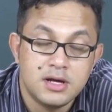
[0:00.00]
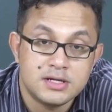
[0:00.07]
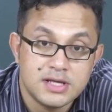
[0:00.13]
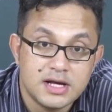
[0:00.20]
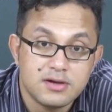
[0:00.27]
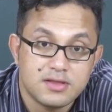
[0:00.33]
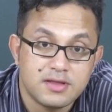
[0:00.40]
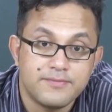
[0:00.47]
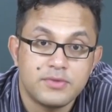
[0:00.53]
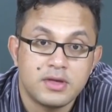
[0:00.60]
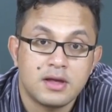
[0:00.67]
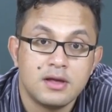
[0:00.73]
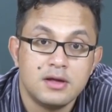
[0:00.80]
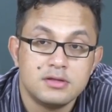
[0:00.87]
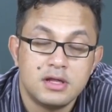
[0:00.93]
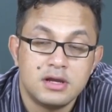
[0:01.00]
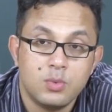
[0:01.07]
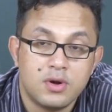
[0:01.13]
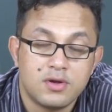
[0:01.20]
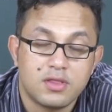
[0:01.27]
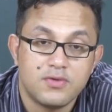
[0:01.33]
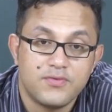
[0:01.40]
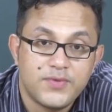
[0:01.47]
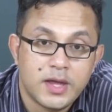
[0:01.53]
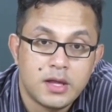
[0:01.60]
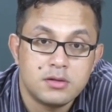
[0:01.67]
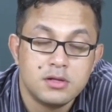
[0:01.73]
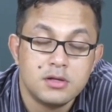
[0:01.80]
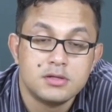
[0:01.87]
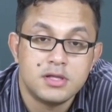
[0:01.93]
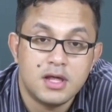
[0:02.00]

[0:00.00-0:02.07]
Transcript: And that is something that he wants to feel,